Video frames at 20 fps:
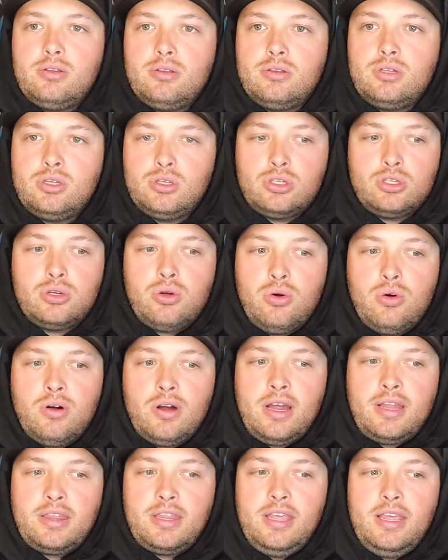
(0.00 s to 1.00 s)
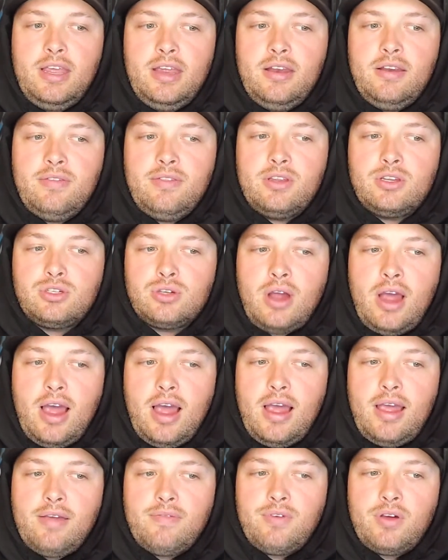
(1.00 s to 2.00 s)
to score at the end of the
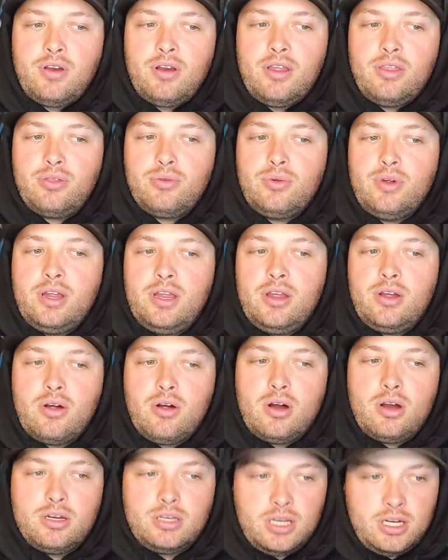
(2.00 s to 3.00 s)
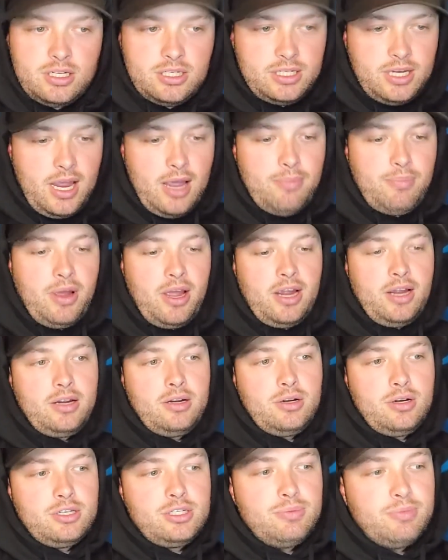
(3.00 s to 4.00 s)
drive on a three yard touchdown by
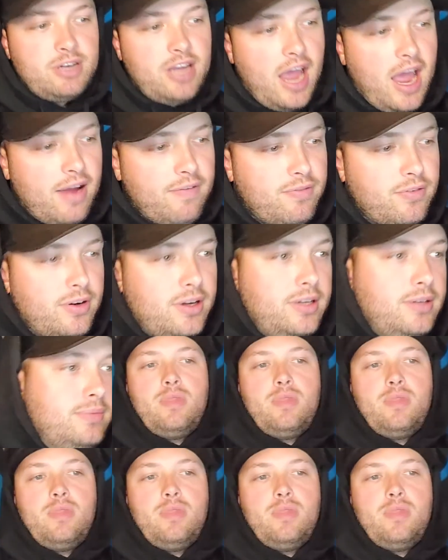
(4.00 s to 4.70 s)
Christian McCaffrey.